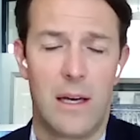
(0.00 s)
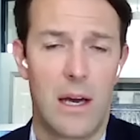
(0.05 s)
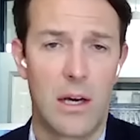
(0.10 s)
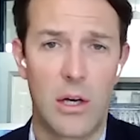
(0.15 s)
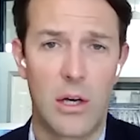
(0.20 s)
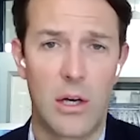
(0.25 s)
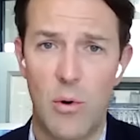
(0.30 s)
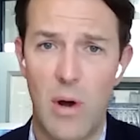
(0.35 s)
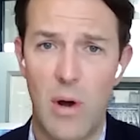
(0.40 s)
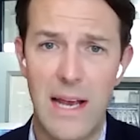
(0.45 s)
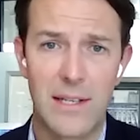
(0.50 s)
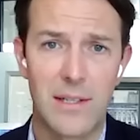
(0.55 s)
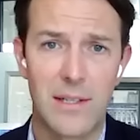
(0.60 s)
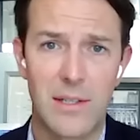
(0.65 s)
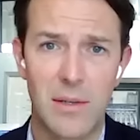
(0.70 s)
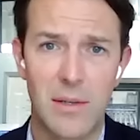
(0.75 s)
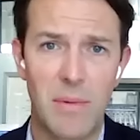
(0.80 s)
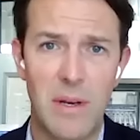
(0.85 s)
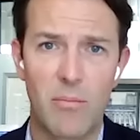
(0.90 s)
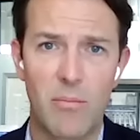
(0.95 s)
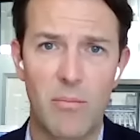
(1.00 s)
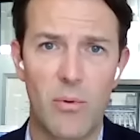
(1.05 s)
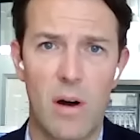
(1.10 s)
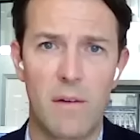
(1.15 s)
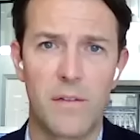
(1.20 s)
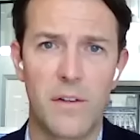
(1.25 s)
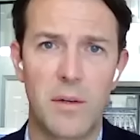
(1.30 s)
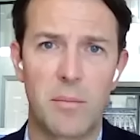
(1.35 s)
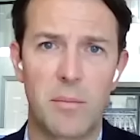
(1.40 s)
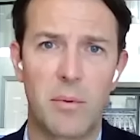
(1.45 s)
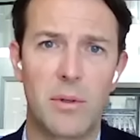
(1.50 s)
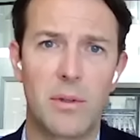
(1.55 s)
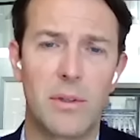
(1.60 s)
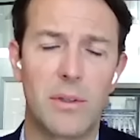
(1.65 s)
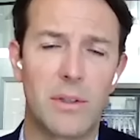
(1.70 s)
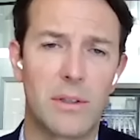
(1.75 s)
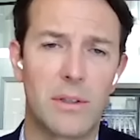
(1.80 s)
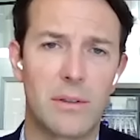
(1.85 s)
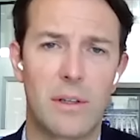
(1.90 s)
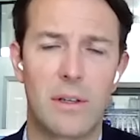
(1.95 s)
a quest to be profitable
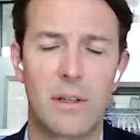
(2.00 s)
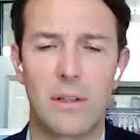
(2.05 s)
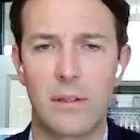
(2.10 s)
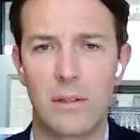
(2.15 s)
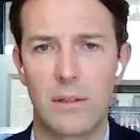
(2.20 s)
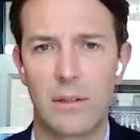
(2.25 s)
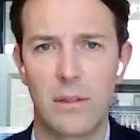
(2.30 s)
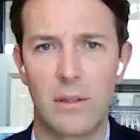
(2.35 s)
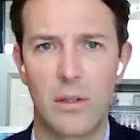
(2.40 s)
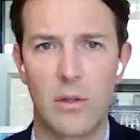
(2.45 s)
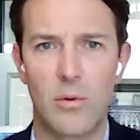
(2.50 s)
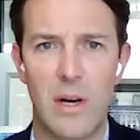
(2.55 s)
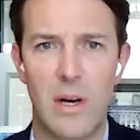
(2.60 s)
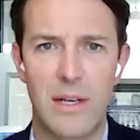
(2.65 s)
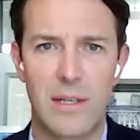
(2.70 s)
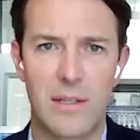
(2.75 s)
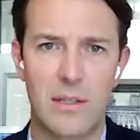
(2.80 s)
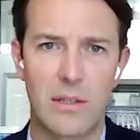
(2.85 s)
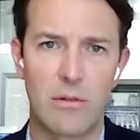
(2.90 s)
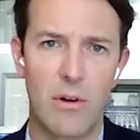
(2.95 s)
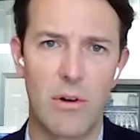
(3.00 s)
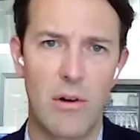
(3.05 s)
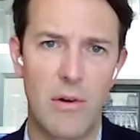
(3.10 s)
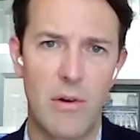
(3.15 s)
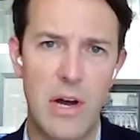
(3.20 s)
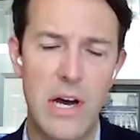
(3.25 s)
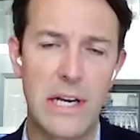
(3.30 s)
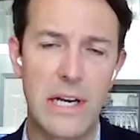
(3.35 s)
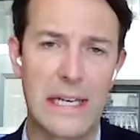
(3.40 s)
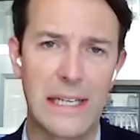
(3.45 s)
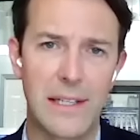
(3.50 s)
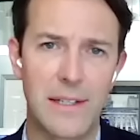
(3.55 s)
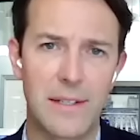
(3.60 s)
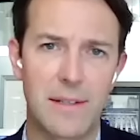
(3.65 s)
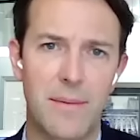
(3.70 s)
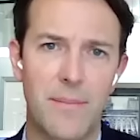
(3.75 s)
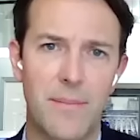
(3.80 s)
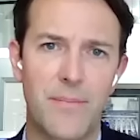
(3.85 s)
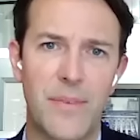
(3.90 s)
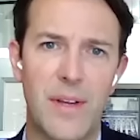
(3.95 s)
and a quest to grow earnings.
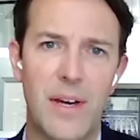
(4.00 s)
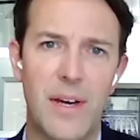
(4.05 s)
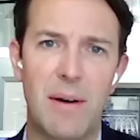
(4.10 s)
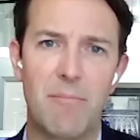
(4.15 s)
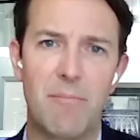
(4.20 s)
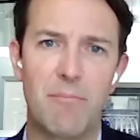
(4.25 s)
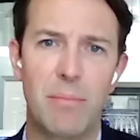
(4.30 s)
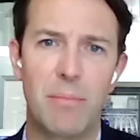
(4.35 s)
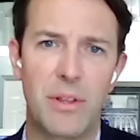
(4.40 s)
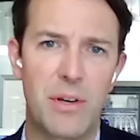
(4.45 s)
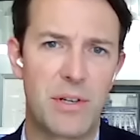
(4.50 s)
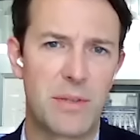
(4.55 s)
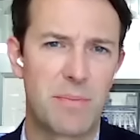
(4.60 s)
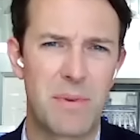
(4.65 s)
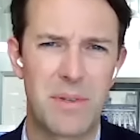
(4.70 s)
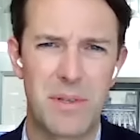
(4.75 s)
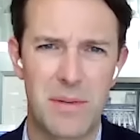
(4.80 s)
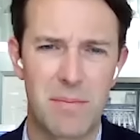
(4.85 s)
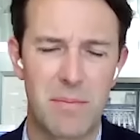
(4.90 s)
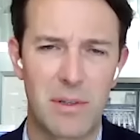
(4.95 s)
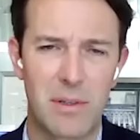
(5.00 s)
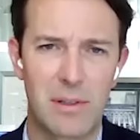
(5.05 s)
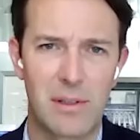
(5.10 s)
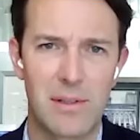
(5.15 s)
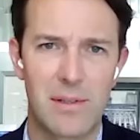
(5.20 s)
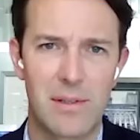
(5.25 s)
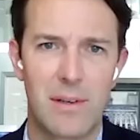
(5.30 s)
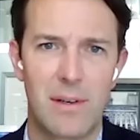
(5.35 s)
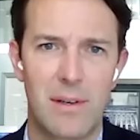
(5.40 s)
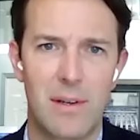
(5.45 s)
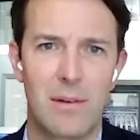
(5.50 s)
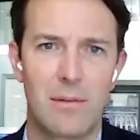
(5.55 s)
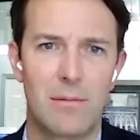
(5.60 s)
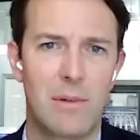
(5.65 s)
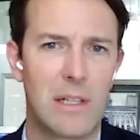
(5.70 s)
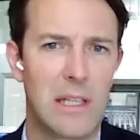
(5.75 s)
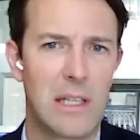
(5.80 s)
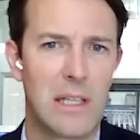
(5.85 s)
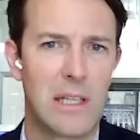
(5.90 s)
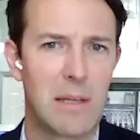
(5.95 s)
But those business models,
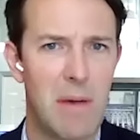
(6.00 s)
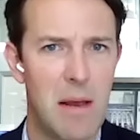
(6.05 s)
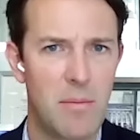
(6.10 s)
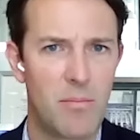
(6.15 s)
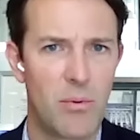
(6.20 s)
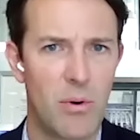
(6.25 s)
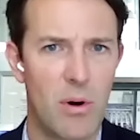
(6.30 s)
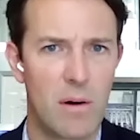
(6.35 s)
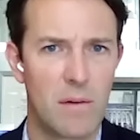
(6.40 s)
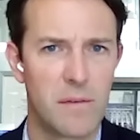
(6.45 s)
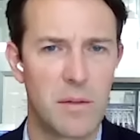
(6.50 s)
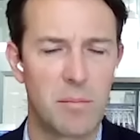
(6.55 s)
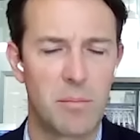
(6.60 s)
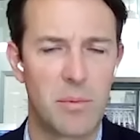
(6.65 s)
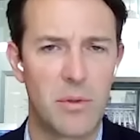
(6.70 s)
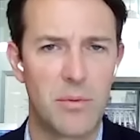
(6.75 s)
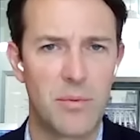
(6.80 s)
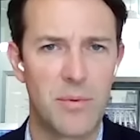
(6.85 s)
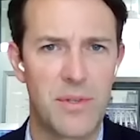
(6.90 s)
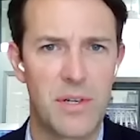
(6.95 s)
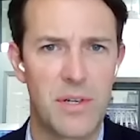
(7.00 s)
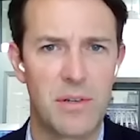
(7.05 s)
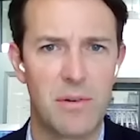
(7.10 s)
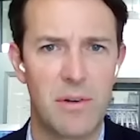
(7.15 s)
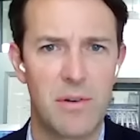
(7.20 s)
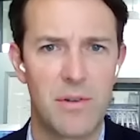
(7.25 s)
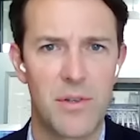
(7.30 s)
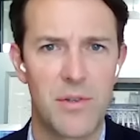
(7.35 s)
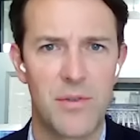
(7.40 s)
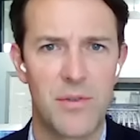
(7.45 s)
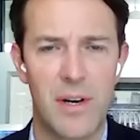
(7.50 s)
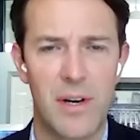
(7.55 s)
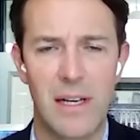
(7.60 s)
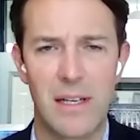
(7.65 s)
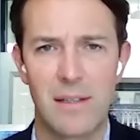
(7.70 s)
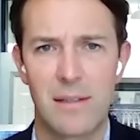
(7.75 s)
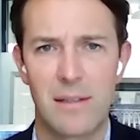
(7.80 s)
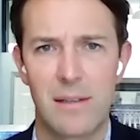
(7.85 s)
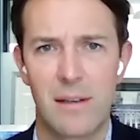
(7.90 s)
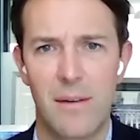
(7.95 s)
while it may be profitable with zero interest
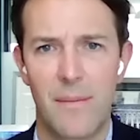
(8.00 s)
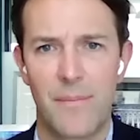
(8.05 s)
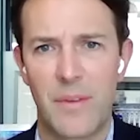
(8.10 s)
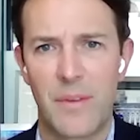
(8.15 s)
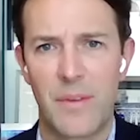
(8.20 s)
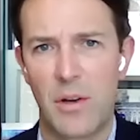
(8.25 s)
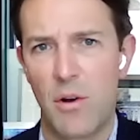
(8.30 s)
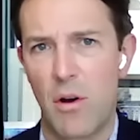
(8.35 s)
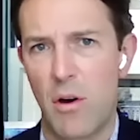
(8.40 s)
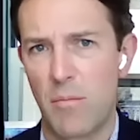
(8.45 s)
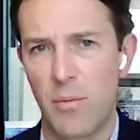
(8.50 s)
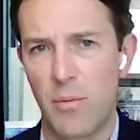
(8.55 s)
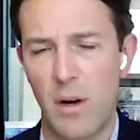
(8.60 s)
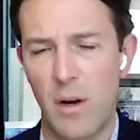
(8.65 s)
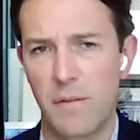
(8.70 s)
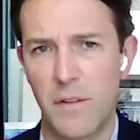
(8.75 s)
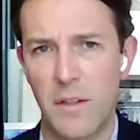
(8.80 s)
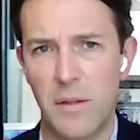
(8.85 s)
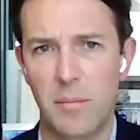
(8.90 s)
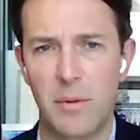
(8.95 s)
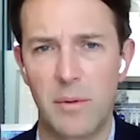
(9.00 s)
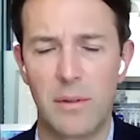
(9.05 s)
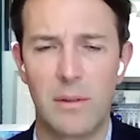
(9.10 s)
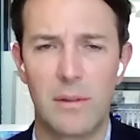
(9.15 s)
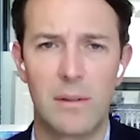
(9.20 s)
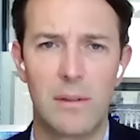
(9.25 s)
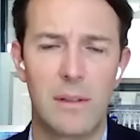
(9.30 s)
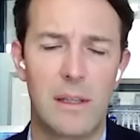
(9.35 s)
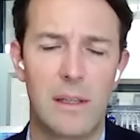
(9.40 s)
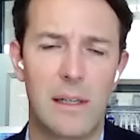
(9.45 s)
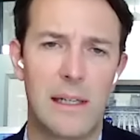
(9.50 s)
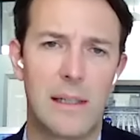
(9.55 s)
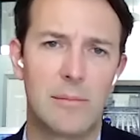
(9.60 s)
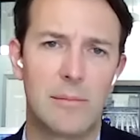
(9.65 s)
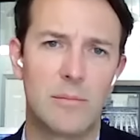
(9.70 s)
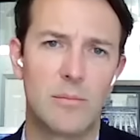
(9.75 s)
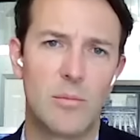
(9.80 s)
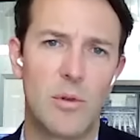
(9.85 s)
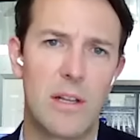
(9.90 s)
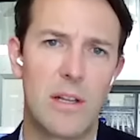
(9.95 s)
rates, are not profitable
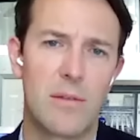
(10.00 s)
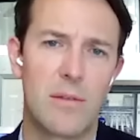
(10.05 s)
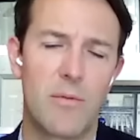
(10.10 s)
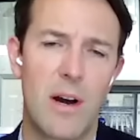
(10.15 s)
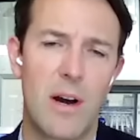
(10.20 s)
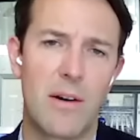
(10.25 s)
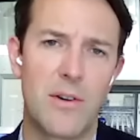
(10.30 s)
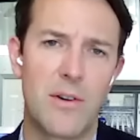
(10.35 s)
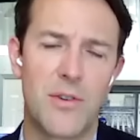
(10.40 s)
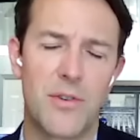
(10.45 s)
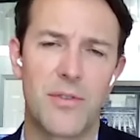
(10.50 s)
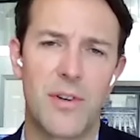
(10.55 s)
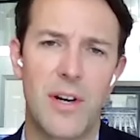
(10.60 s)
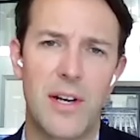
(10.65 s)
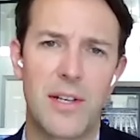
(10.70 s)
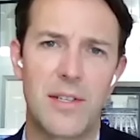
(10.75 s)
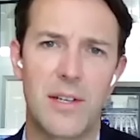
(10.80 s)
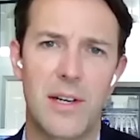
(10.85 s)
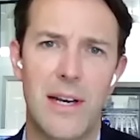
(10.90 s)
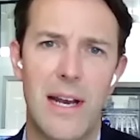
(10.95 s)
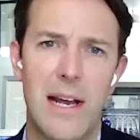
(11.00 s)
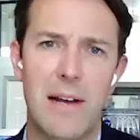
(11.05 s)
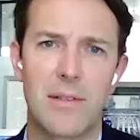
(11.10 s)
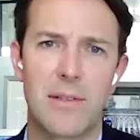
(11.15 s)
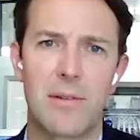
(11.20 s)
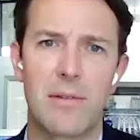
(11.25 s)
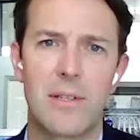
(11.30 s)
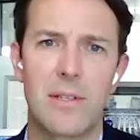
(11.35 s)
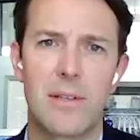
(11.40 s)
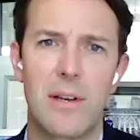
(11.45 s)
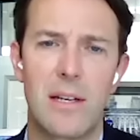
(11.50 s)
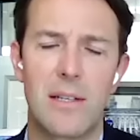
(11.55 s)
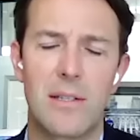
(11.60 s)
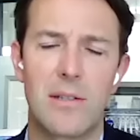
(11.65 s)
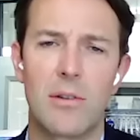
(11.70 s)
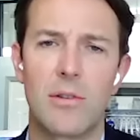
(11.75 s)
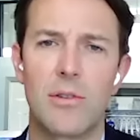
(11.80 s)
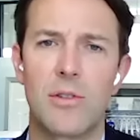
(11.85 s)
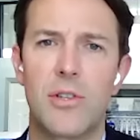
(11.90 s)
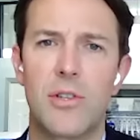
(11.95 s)
with where interest rates are now. So it's
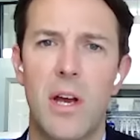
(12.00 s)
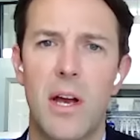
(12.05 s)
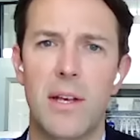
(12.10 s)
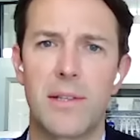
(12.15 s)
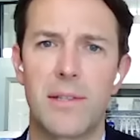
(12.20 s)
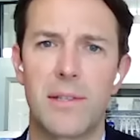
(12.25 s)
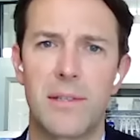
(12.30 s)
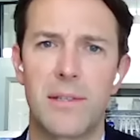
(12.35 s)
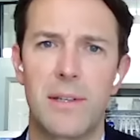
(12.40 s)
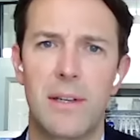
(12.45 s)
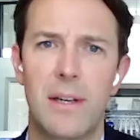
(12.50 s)
not just